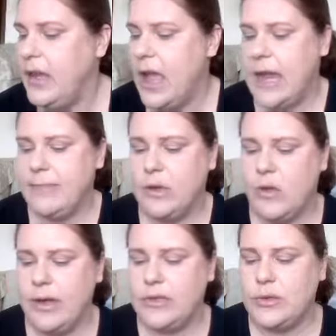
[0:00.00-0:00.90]
I am
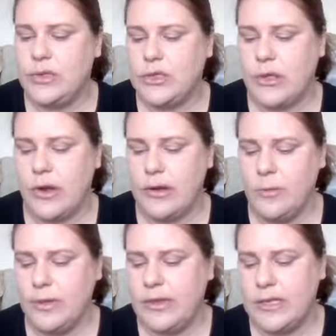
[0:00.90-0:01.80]
going to start
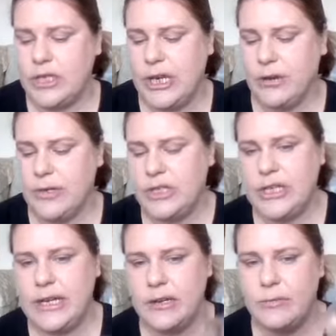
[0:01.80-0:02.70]
with the Cherished
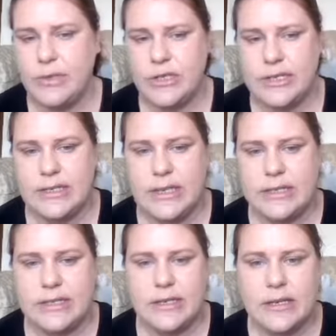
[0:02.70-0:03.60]
here, which is
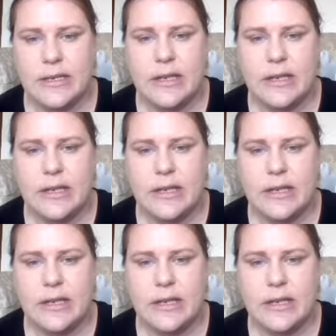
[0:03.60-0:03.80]
this